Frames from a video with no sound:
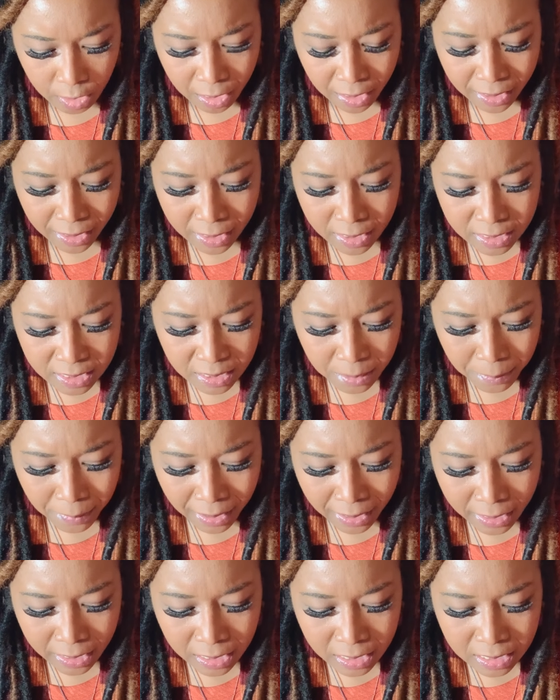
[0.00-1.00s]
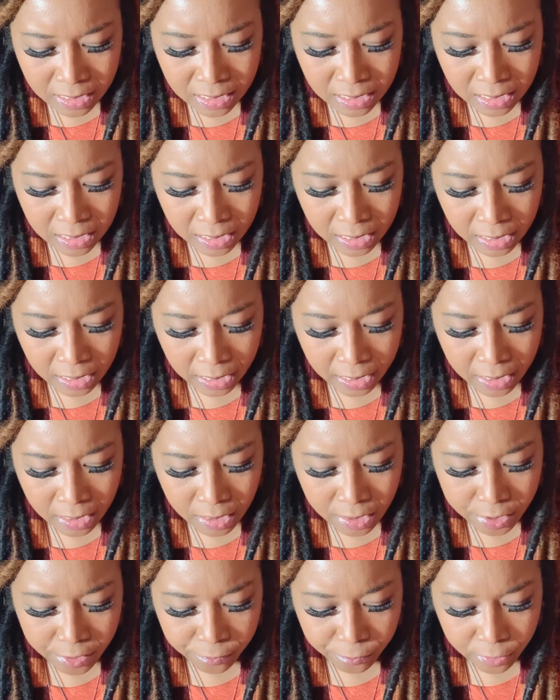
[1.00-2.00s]
Yeah, somebody is looking in a
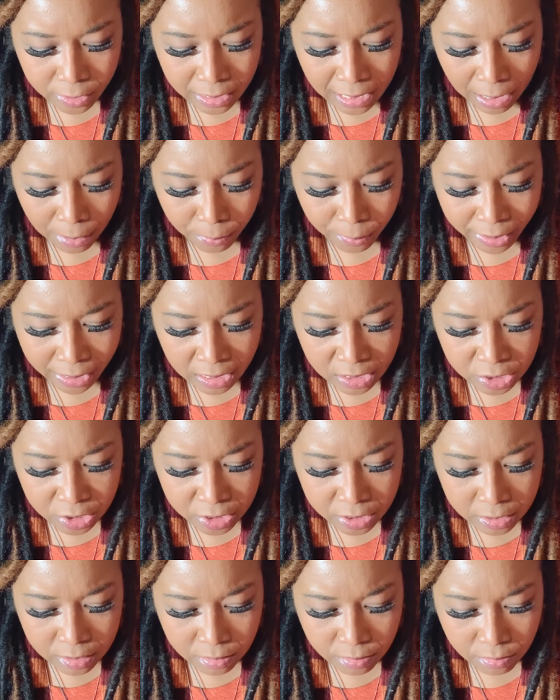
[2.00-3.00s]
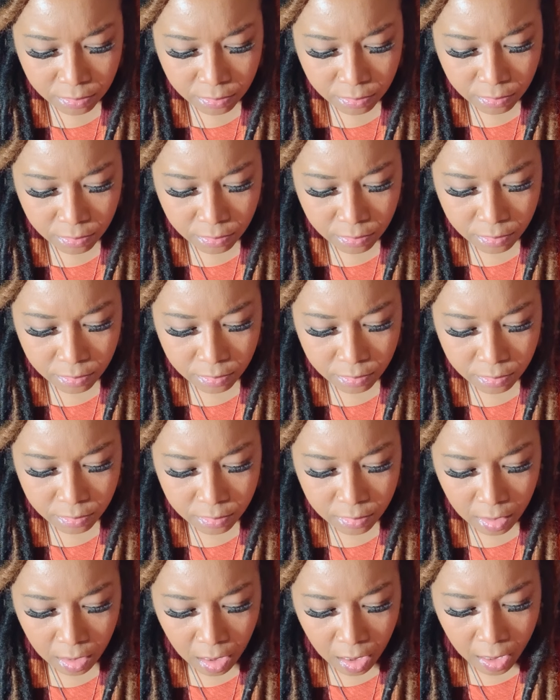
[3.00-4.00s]
different direction.
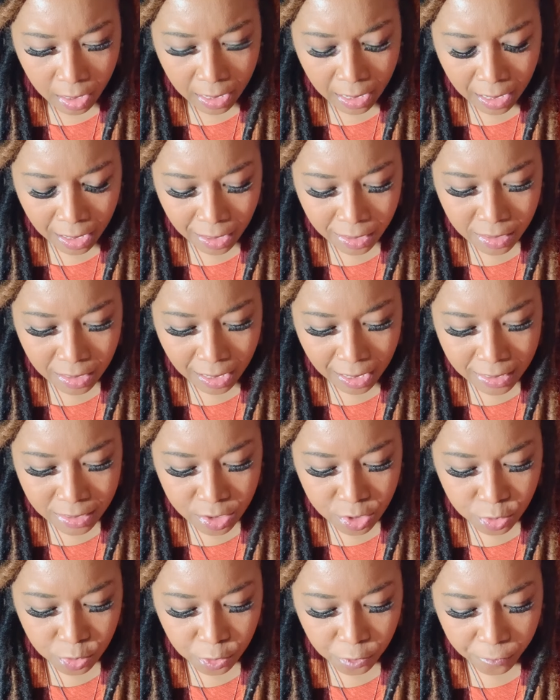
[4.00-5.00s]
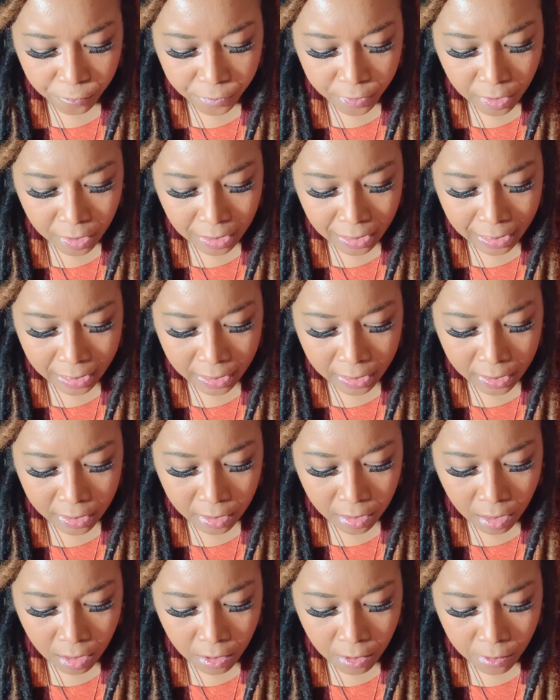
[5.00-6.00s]
I do feel like
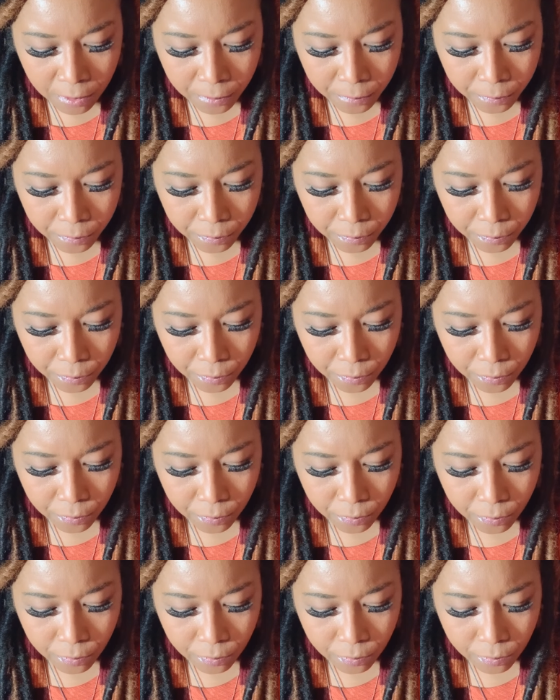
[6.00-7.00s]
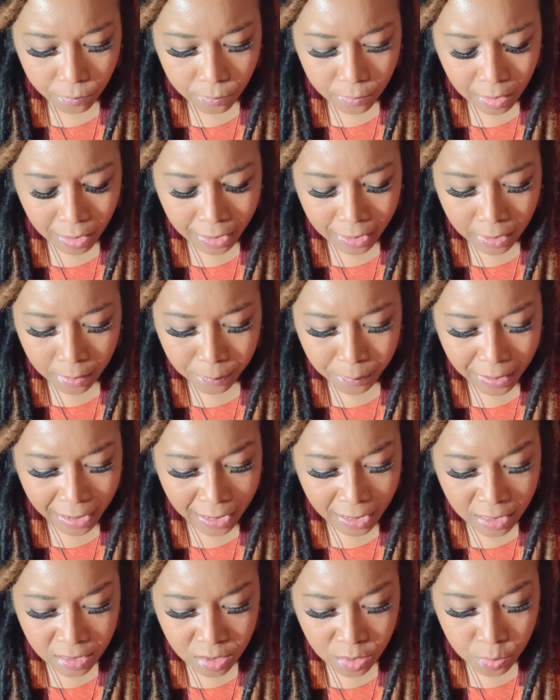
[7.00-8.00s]
in the
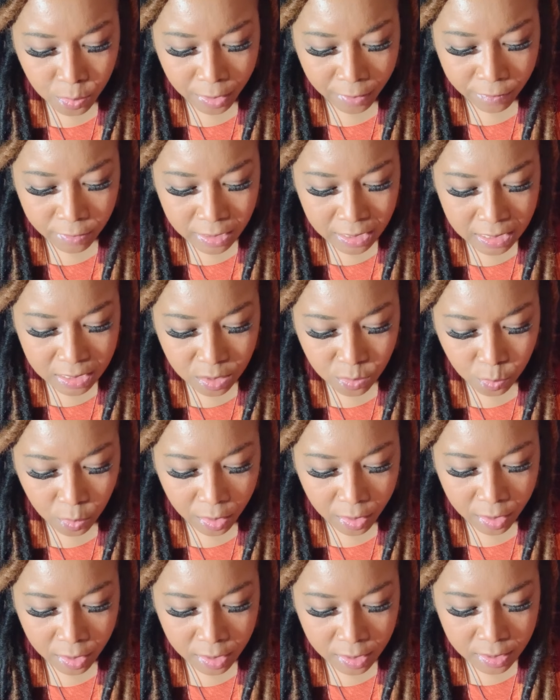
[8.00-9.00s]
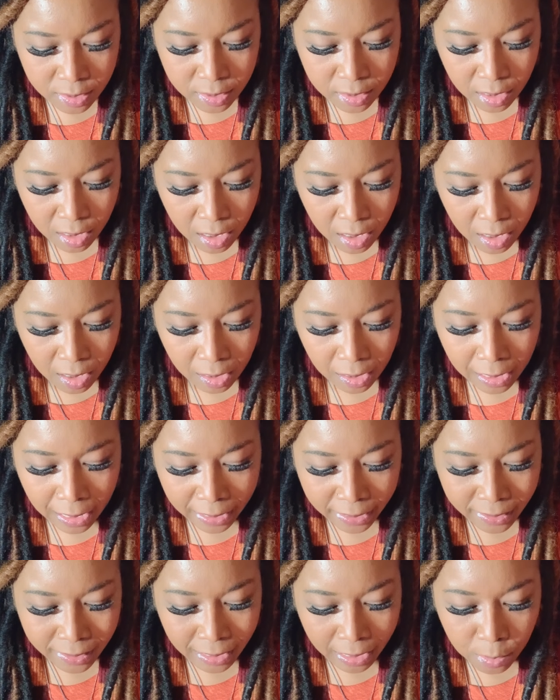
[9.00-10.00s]
past, whoever this was,
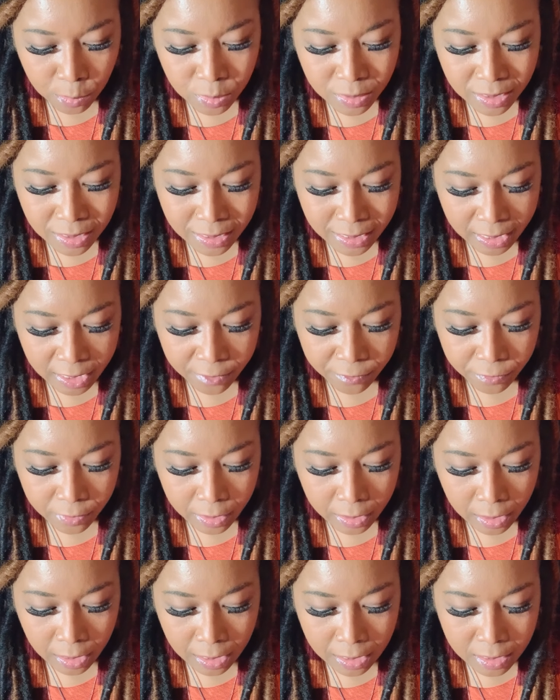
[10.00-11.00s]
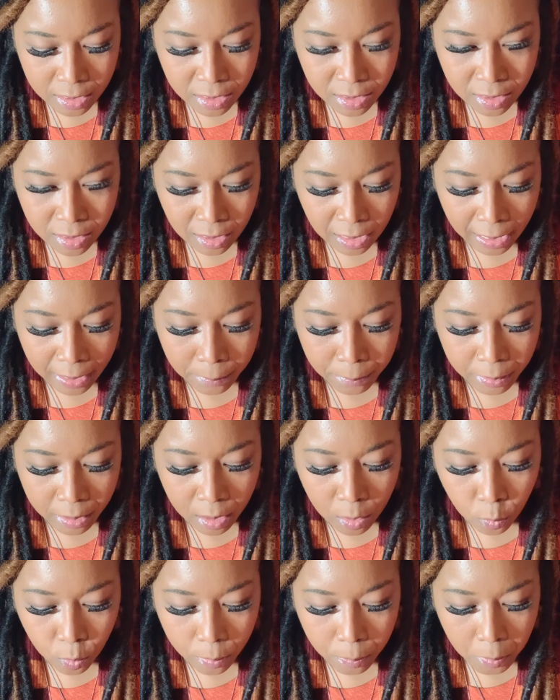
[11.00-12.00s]
like they was definitely into like
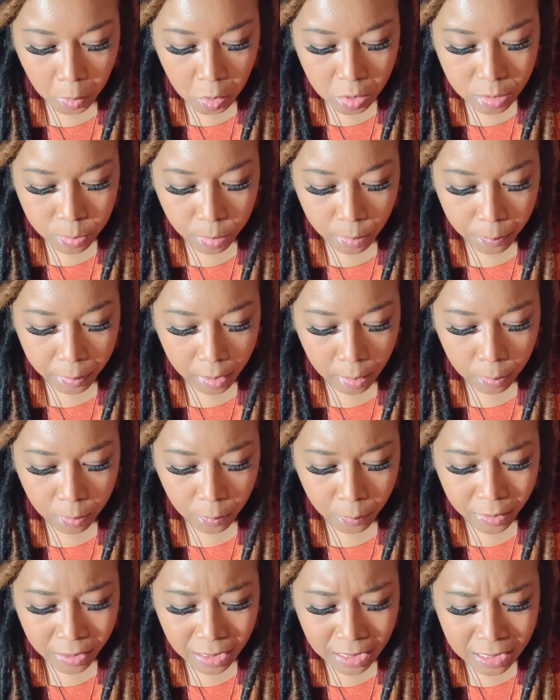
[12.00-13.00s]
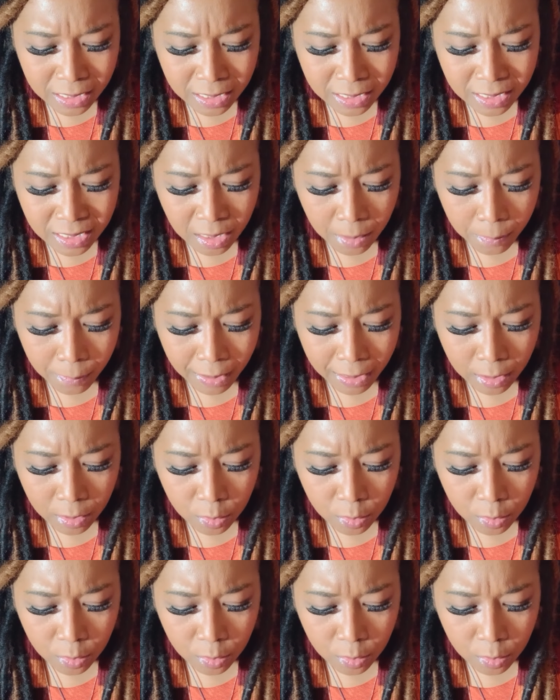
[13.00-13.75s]
being with multiple people, but this is somebody